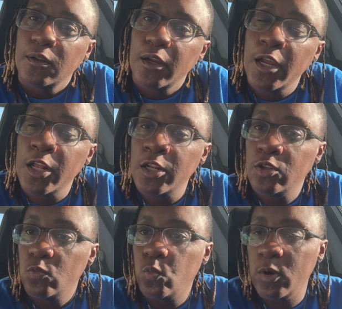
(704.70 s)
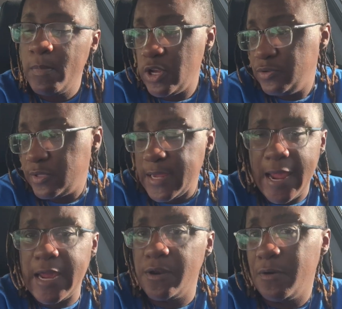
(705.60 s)
And what made you think I
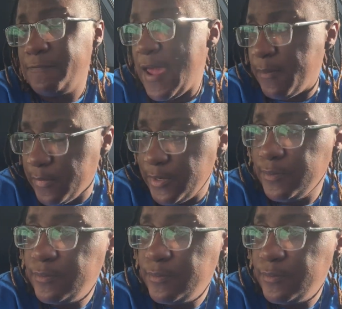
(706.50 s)
ain't got no family?